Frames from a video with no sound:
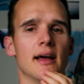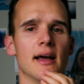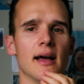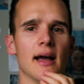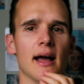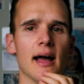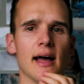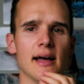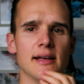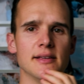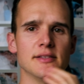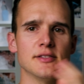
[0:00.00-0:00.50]

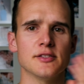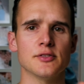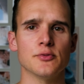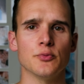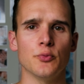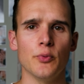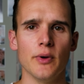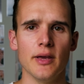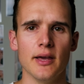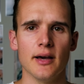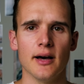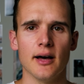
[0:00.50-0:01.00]
As
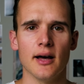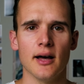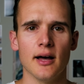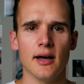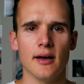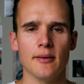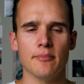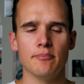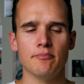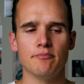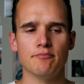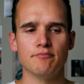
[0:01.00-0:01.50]
we
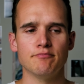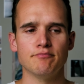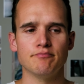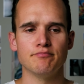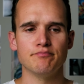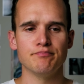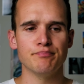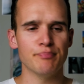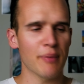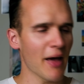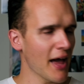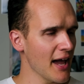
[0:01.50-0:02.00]
are
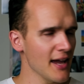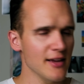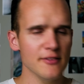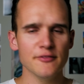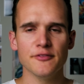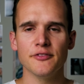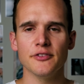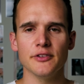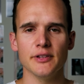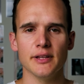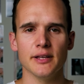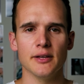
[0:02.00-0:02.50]

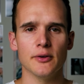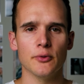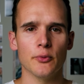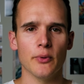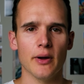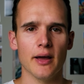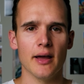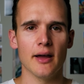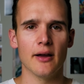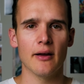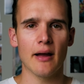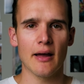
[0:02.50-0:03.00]
painfully
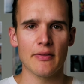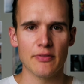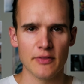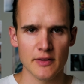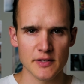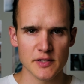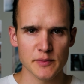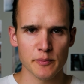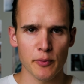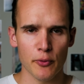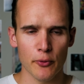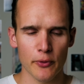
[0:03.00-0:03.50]
aware at
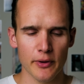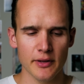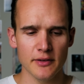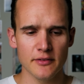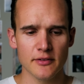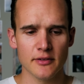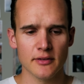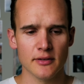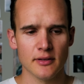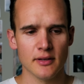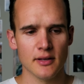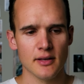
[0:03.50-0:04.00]
this
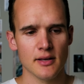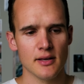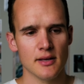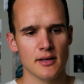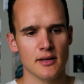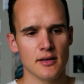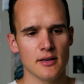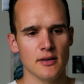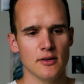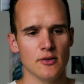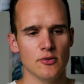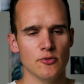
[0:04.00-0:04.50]
point,
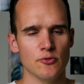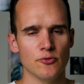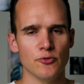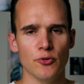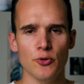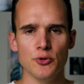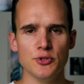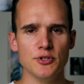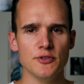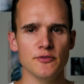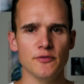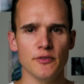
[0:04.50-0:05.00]

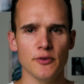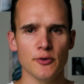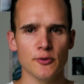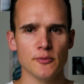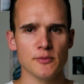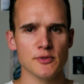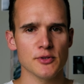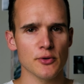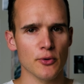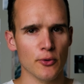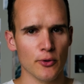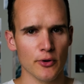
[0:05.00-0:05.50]

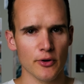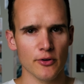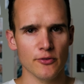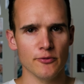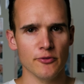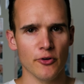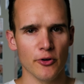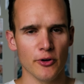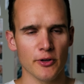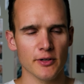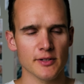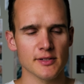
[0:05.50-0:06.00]
Fujifilm's
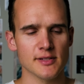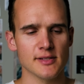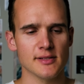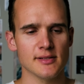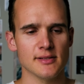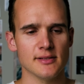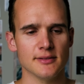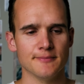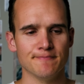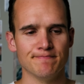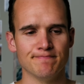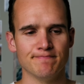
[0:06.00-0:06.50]

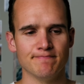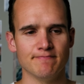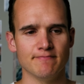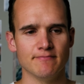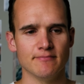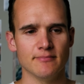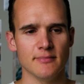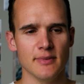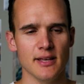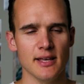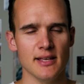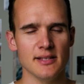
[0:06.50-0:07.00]
autofocus
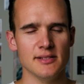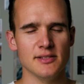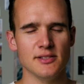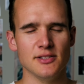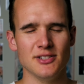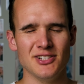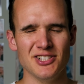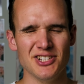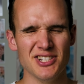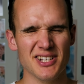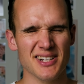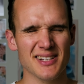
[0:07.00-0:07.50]
is
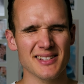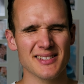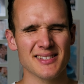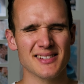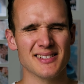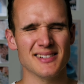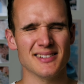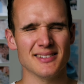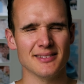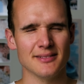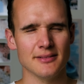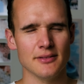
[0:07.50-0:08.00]

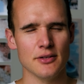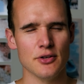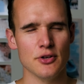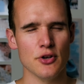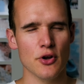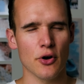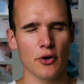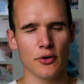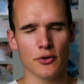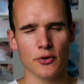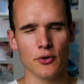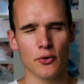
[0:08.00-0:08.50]
just
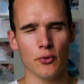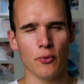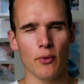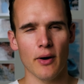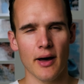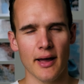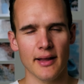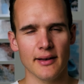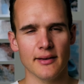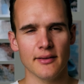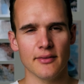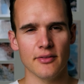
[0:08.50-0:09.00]
not
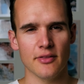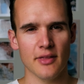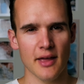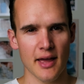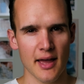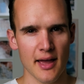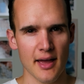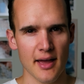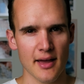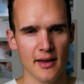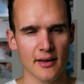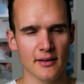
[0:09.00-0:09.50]
quite
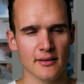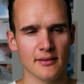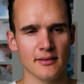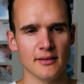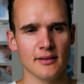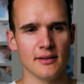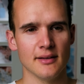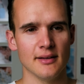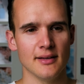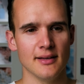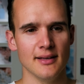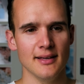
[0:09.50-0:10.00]
there
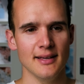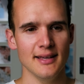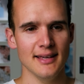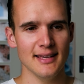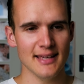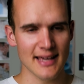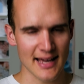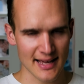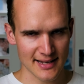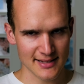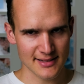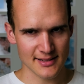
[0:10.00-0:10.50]

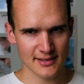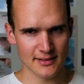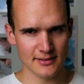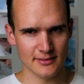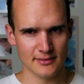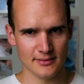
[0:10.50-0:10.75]
yet.